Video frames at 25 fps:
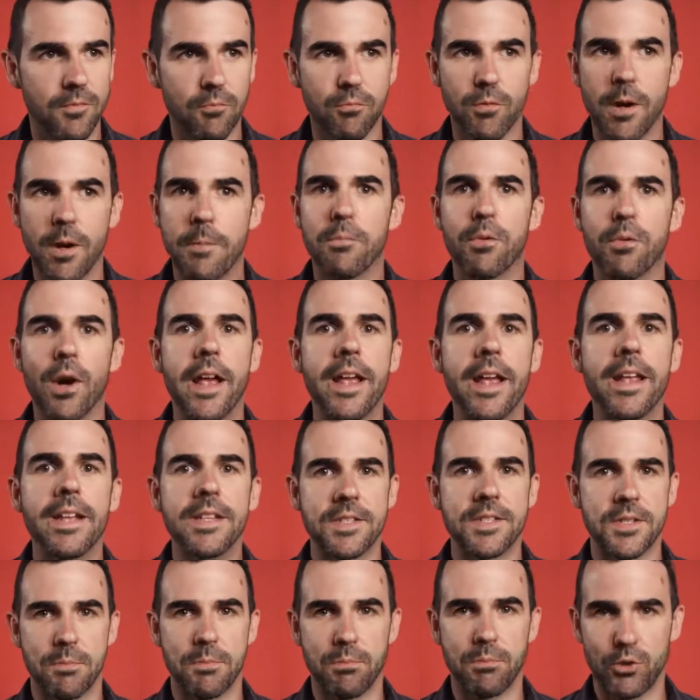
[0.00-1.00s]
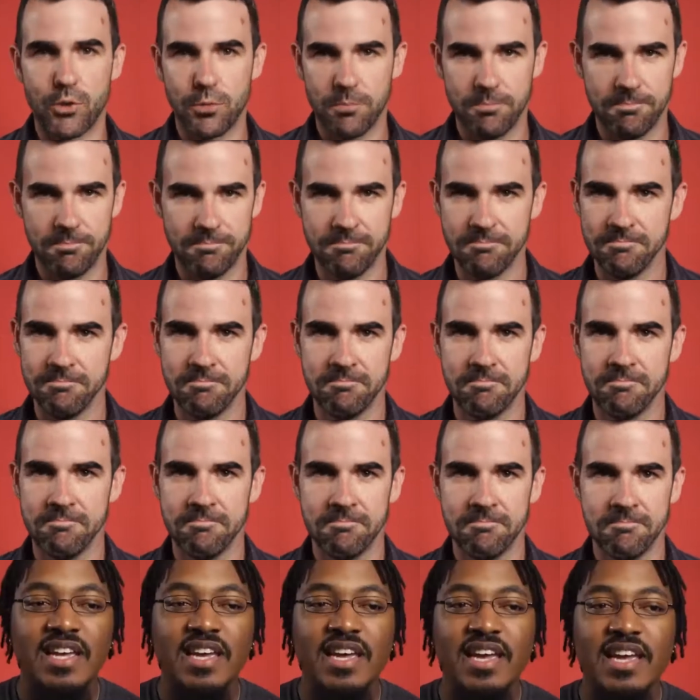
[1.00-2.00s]
Reprehensible.
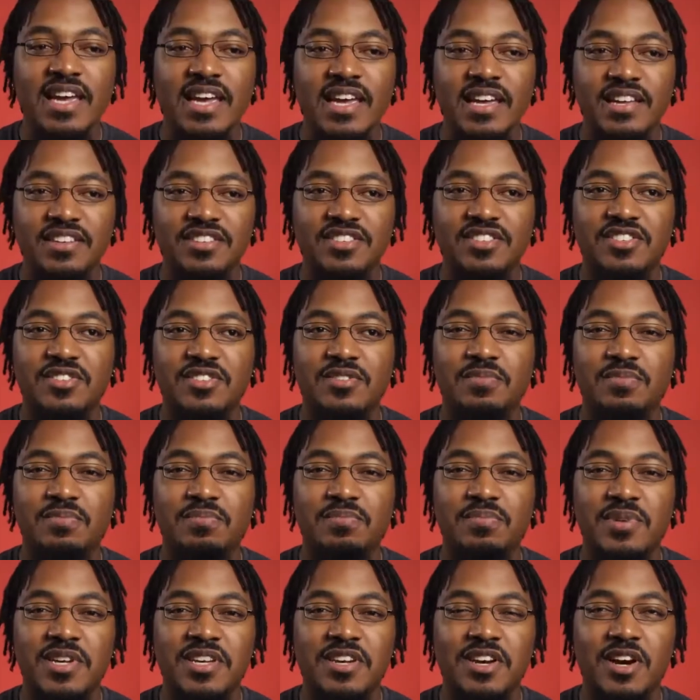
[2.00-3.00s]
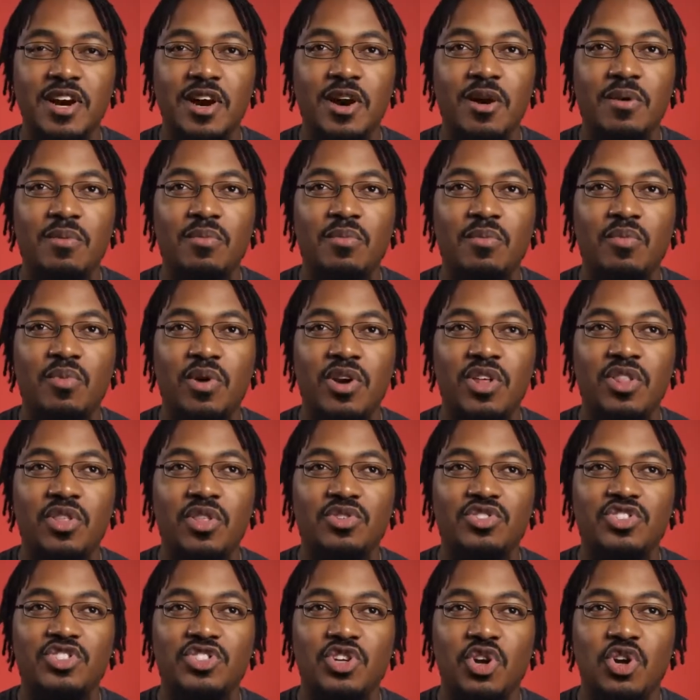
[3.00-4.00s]
It's become one of
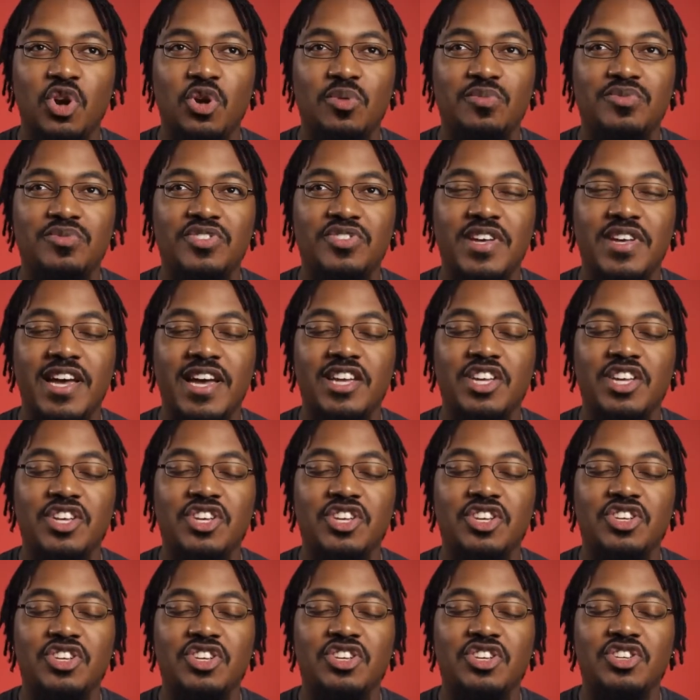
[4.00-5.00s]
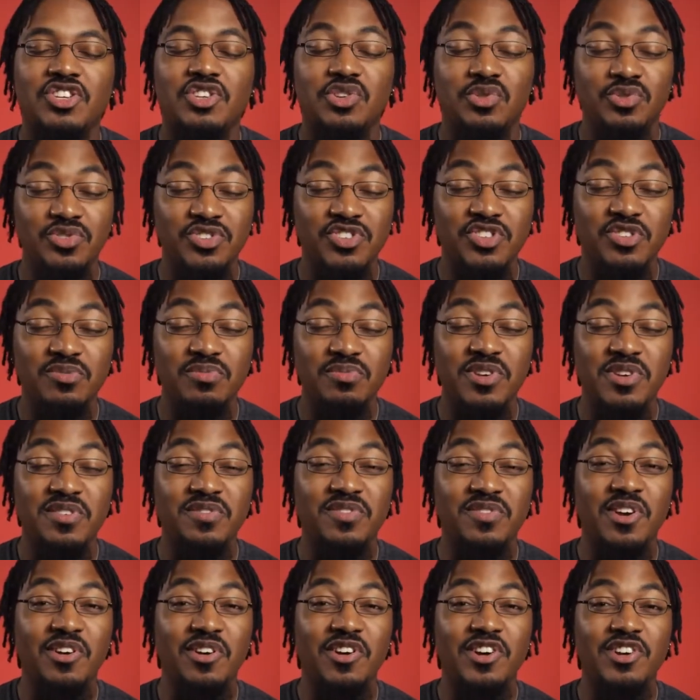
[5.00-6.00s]
those terms that used to be
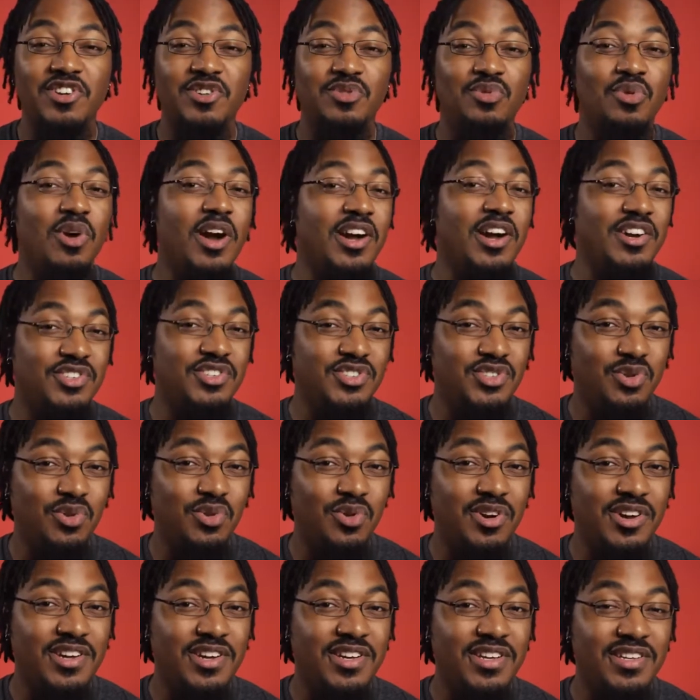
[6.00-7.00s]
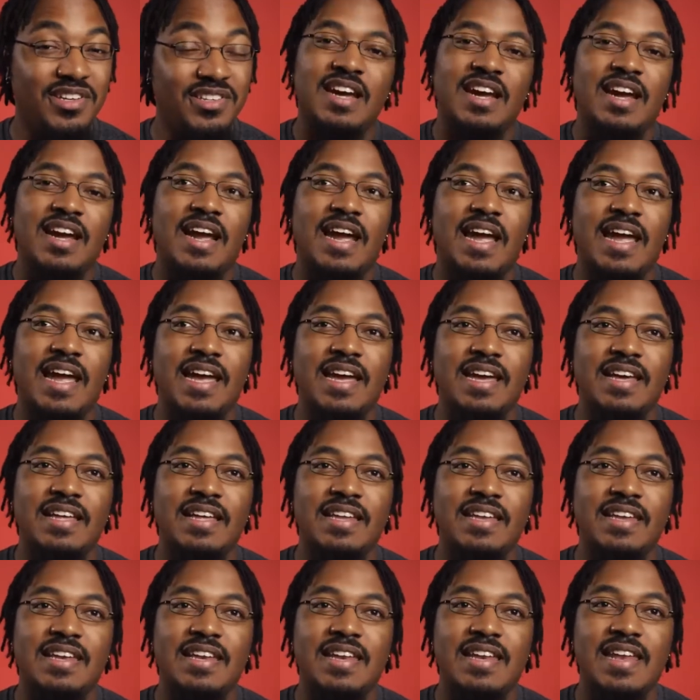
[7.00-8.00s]
very derogatory,
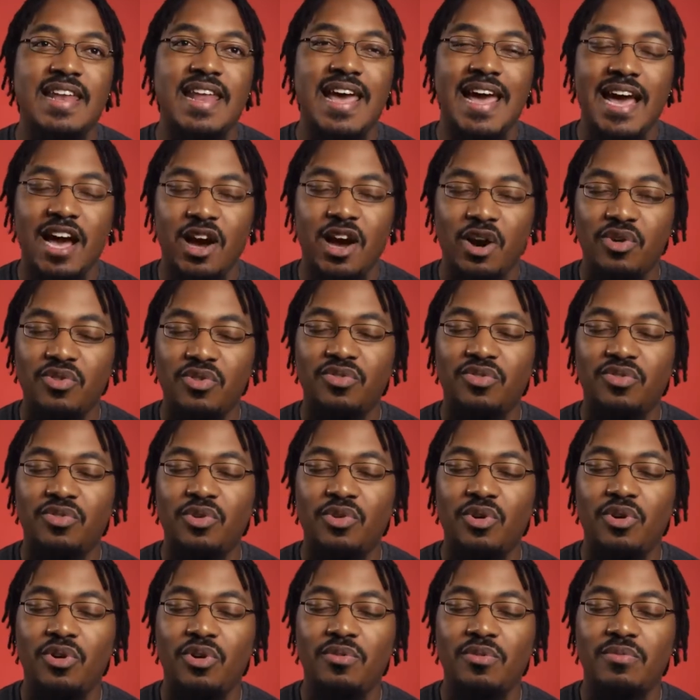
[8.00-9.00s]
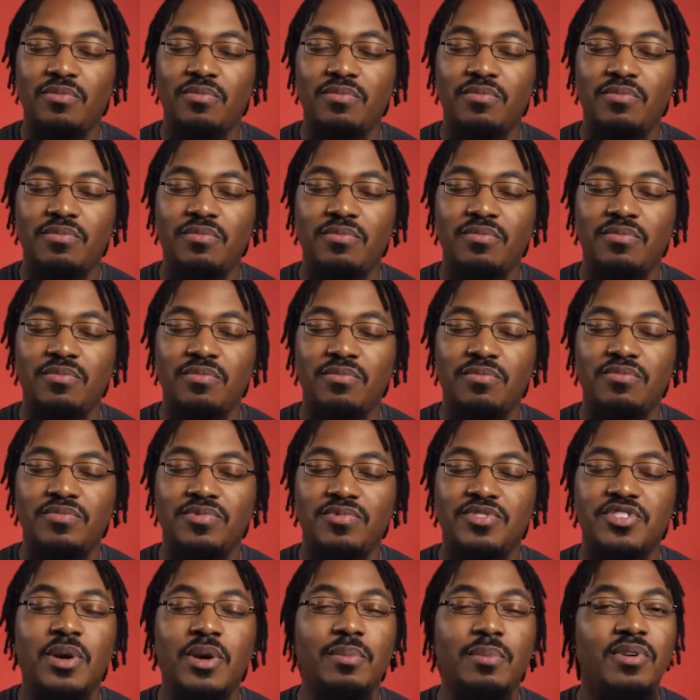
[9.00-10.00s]
and now for
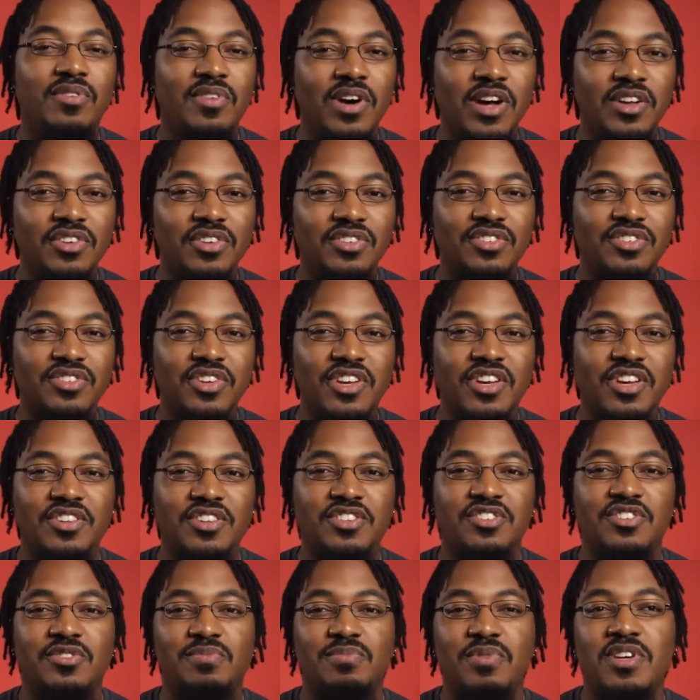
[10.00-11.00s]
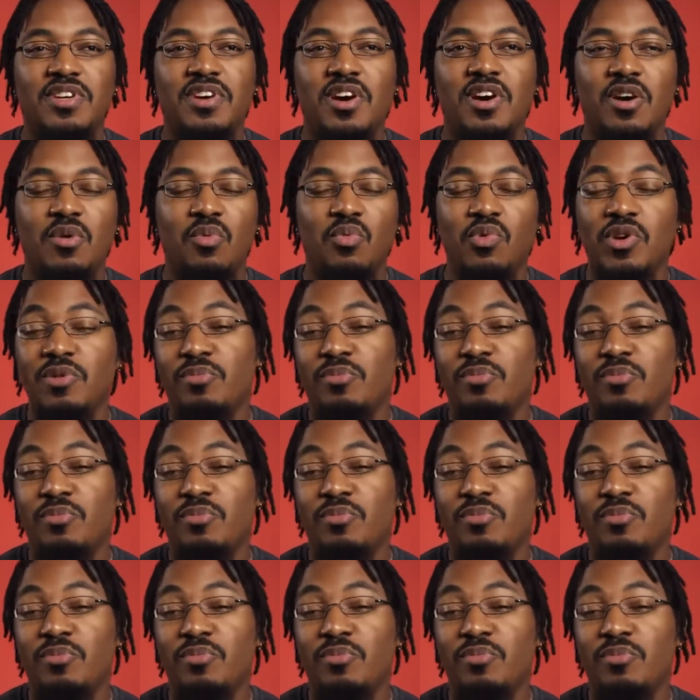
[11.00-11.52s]
some of us, it's become